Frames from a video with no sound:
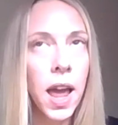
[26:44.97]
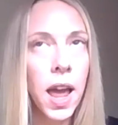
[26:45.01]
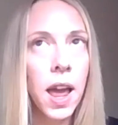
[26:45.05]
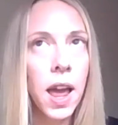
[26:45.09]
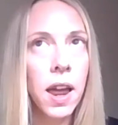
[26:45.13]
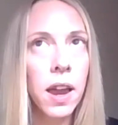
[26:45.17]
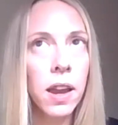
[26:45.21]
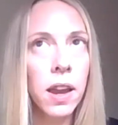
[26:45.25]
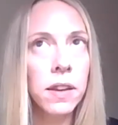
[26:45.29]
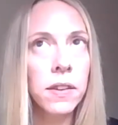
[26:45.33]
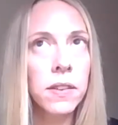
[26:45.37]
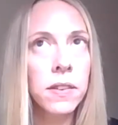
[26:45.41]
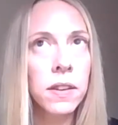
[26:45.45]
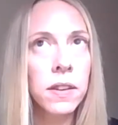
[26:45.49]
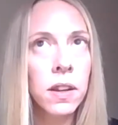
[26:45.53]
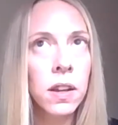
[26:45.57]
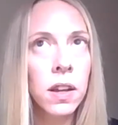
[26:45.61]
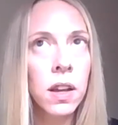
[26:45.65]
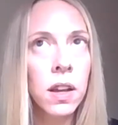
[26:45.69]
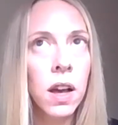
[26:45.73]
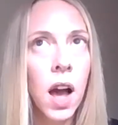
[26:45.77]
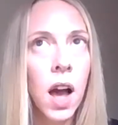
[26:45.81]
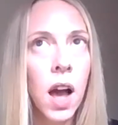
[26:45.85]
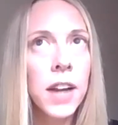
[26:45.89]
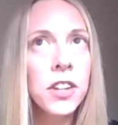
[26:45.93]
And
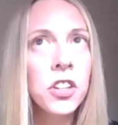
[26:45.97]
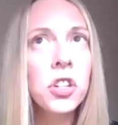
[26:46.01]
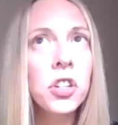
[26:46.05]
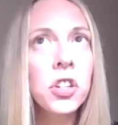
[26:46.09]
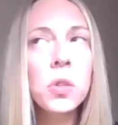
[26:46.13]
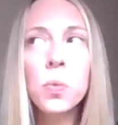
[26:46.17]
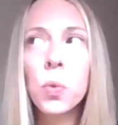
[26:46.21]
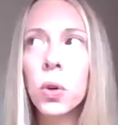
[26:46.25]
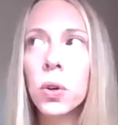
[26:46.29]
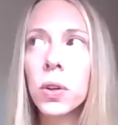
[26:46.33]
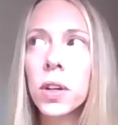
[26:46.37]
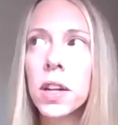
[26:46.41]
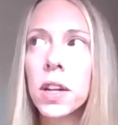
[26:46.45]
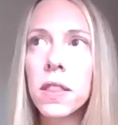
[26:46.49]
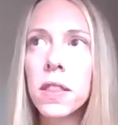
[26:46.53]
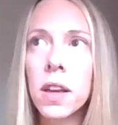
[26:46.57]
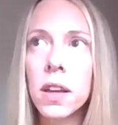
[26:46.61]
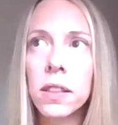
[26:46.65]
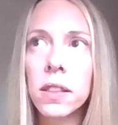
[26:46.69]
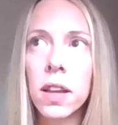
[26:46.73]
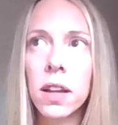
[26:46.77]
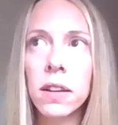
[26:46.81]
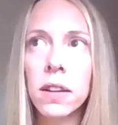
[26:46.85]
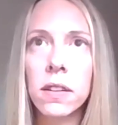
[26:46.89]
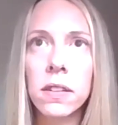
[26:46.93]
I just worry
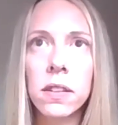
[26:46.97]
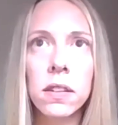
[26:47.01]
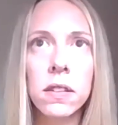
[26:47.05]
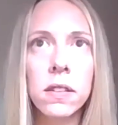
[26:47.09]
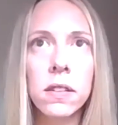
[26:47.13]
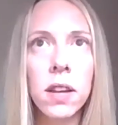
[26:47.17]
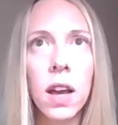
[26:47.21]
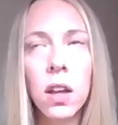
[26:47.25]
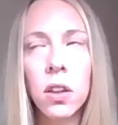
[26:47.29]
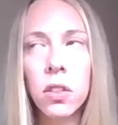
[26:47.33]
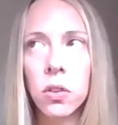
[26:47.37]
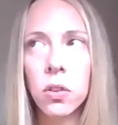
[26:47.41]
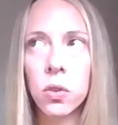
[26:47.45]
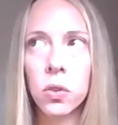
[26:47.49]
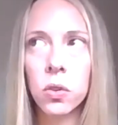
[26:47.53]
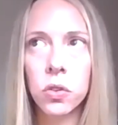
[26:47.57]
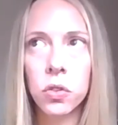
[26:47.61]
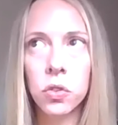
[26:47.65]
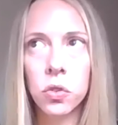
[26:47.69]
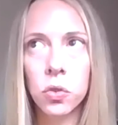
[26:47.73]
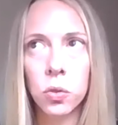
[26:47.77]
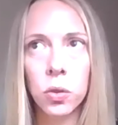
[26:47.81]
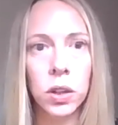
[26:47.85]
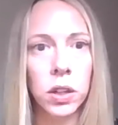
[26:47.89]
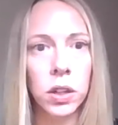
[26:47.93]
that that doesn't tell the whole
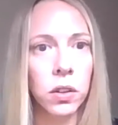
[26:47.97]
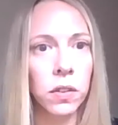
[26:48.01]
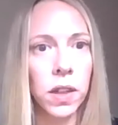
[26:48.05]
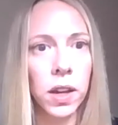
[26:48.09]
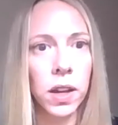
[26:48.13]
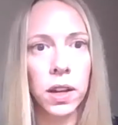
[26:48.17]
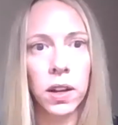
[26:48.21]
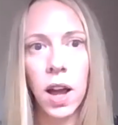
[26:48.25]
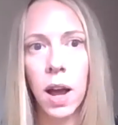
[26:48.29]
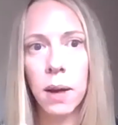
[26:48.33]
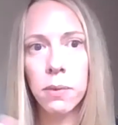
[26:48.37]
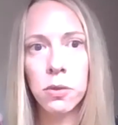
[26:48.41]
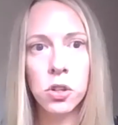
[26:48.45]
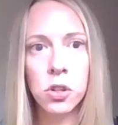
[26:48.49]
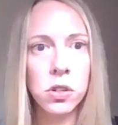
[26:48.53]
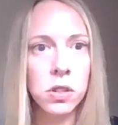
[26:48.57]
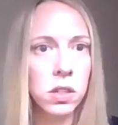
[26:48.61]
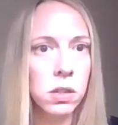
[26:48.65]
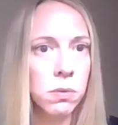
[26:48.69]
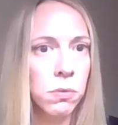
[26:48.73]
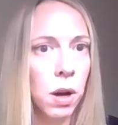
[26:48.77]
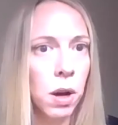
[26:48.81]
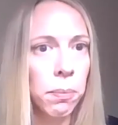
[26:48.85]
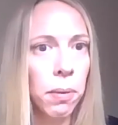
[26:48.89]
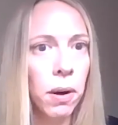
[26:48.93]
story, or that captures a
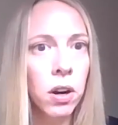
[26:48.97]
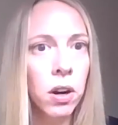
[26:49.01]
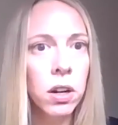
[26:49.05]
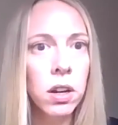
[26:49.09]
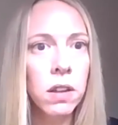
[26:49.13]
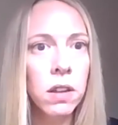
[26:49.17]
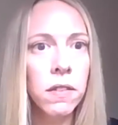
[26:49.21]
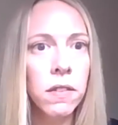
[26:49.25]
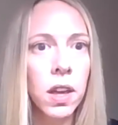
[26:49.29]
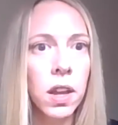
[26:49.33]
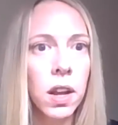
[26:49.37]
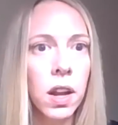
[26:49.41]
small part of it.